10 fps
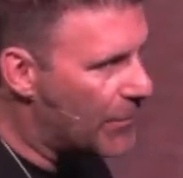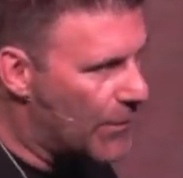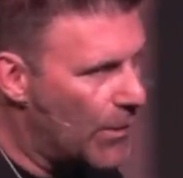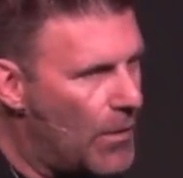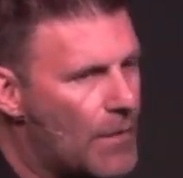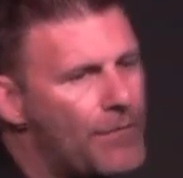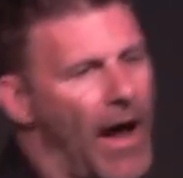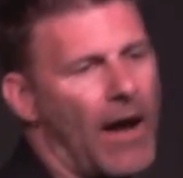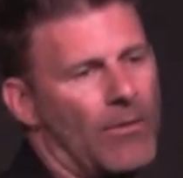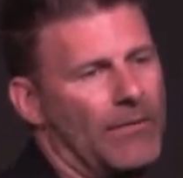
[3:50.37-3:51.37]
through the
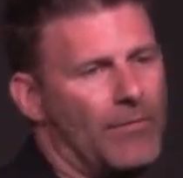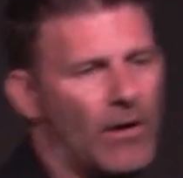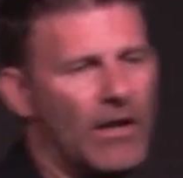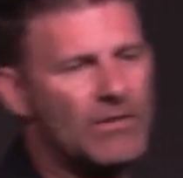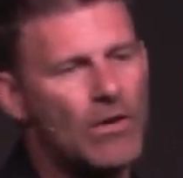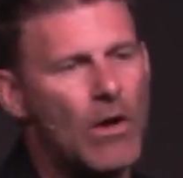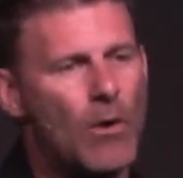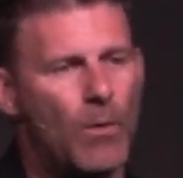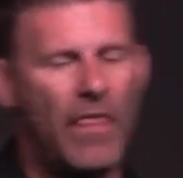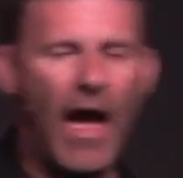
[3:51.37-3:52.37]
fiery furnace
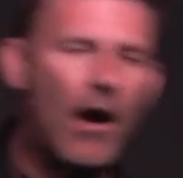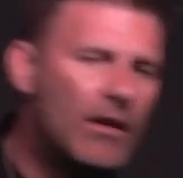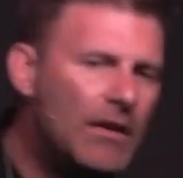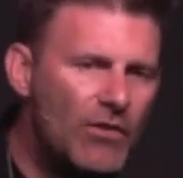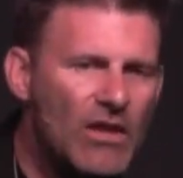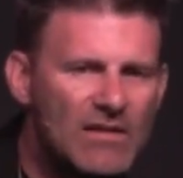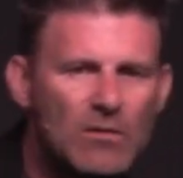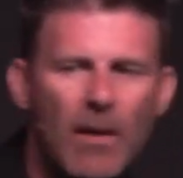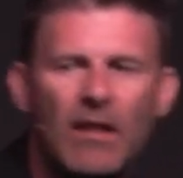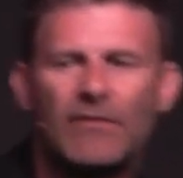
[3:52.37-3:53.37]
without even the
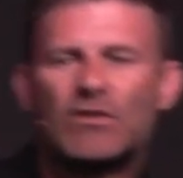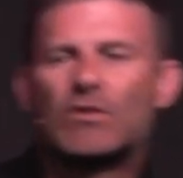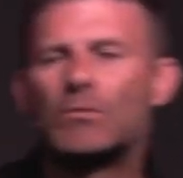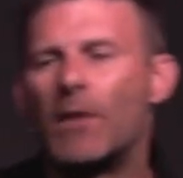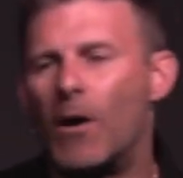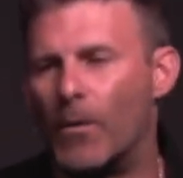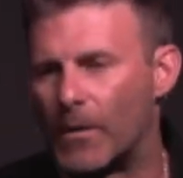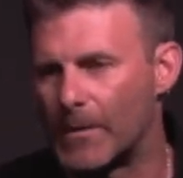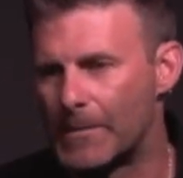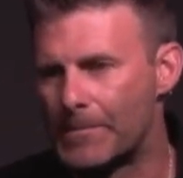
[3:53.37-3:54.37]
smell of
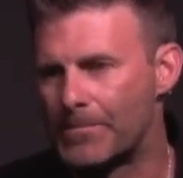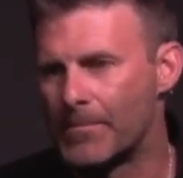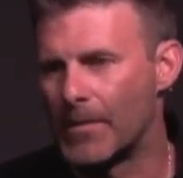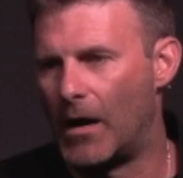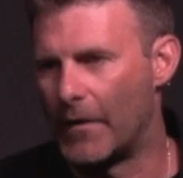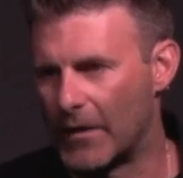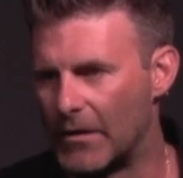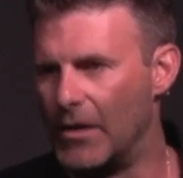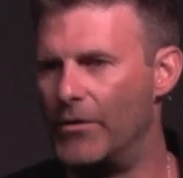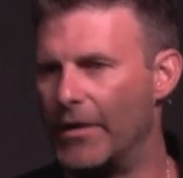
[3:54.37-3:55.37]
smoke on their
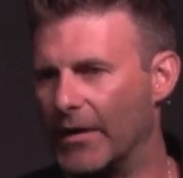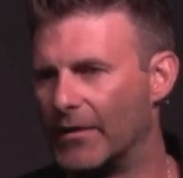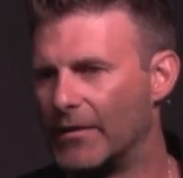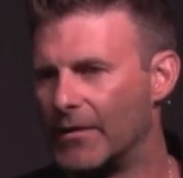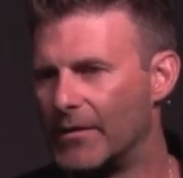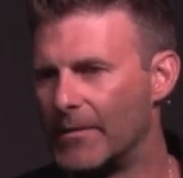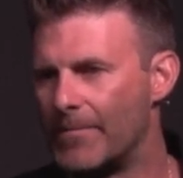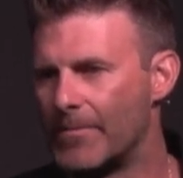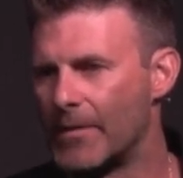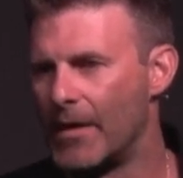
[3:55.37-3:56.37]
clothing.
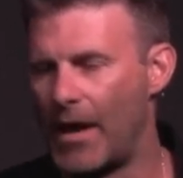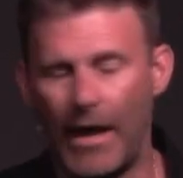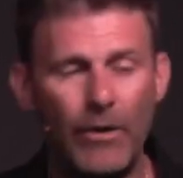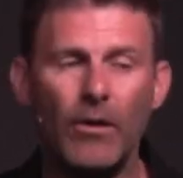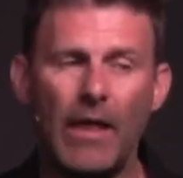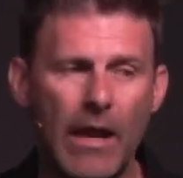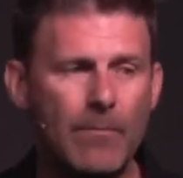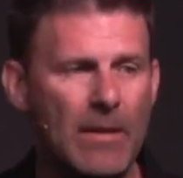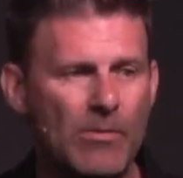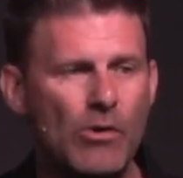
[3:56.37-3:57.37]
I know a lot of
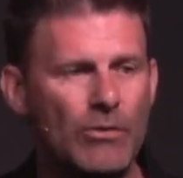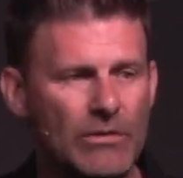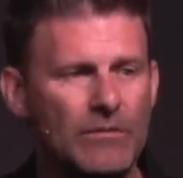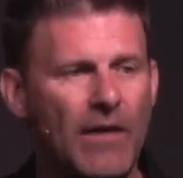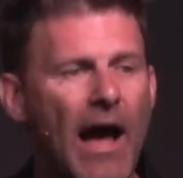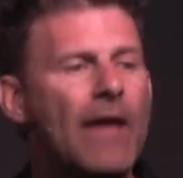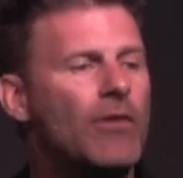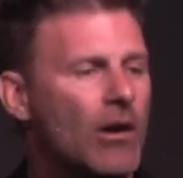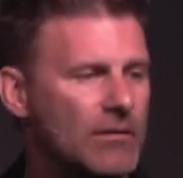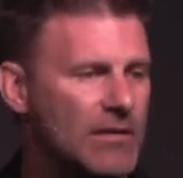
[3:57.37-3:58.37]
people who survive
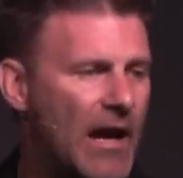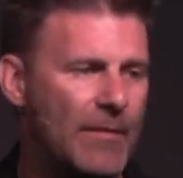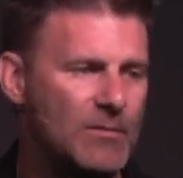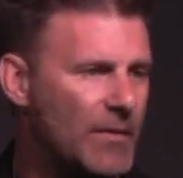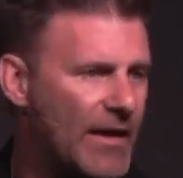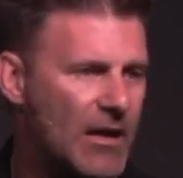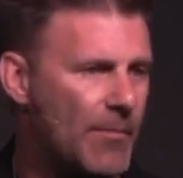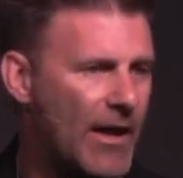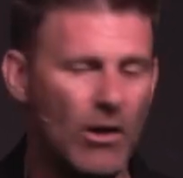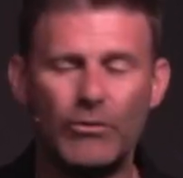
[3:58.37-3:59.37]
hard times, but they come
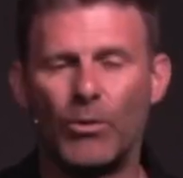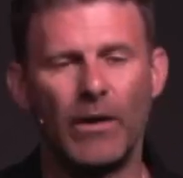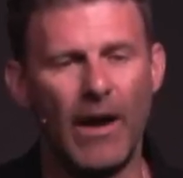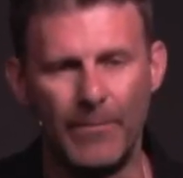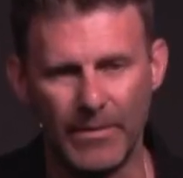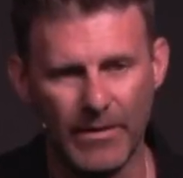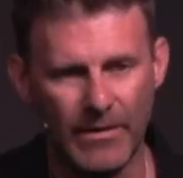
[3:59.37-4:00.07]
out all torn up.